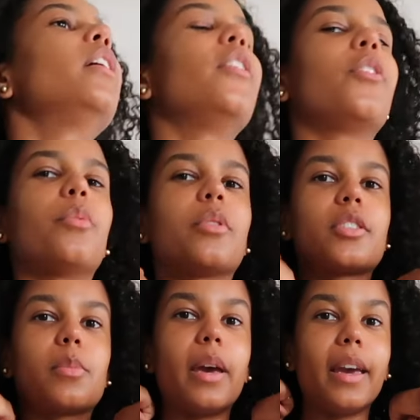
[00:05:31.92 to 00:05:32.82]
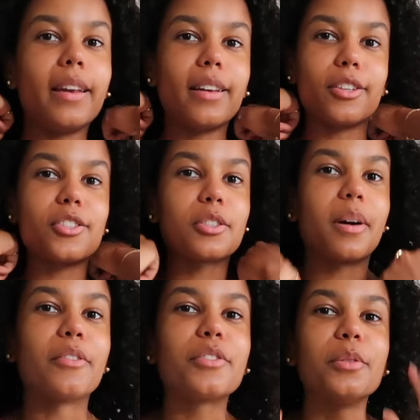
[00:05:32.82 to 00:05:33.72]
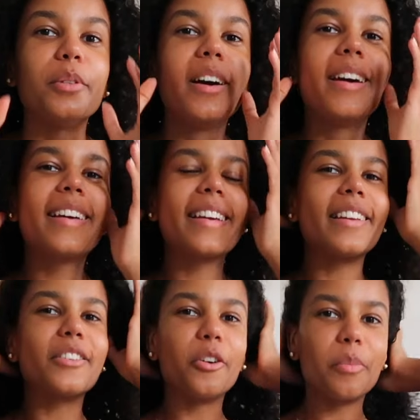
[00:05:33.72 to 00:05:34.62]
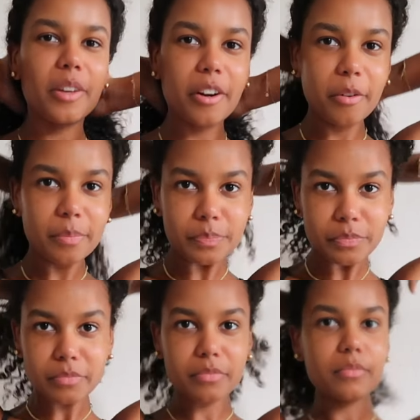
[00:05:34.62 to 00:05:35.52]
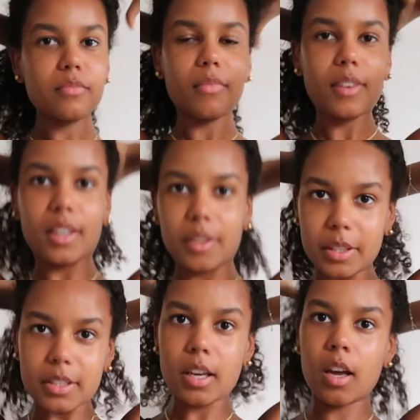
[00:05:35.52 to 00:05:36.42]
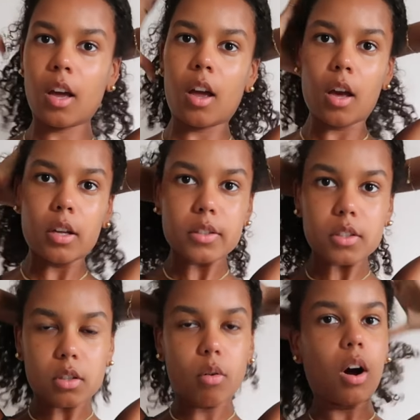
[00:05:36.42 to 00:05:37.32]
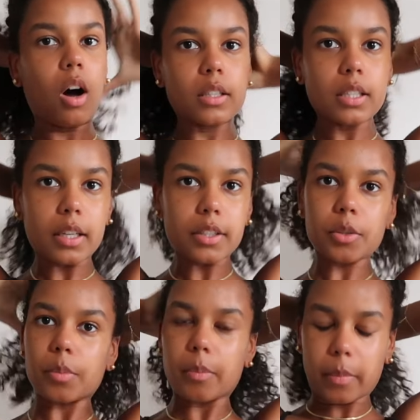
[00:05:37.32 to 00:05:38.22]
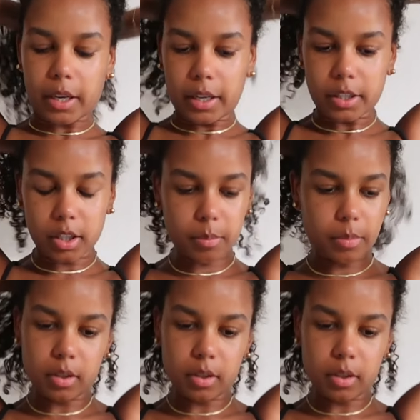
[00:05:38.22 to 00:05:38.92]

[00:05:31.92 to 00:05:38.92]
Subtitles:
in the worst pain and you still have to get home, you know. Anyways, it's so hot, I need to put my hair up.